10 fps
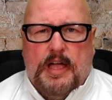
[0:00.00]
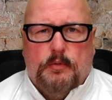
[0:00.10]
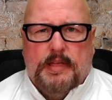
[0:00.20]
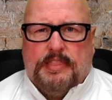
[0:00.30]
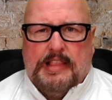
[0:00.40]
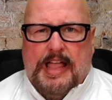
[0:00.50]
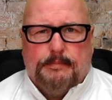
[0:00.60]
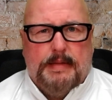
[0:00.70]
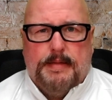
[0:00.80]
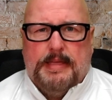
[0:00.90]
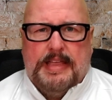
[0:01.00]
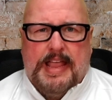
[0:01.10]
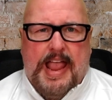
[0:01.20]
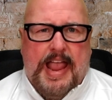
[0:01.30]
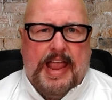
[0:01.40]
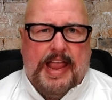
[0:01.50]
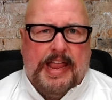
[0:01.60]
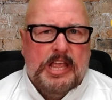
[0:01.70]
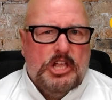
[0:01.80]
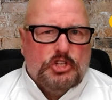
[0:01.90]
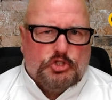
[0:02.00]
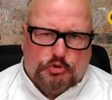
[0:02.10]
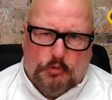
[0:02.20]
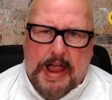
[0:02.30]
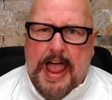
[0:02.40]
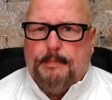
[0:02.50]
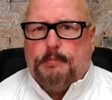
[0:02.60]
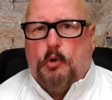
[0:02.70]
with like maybe a strap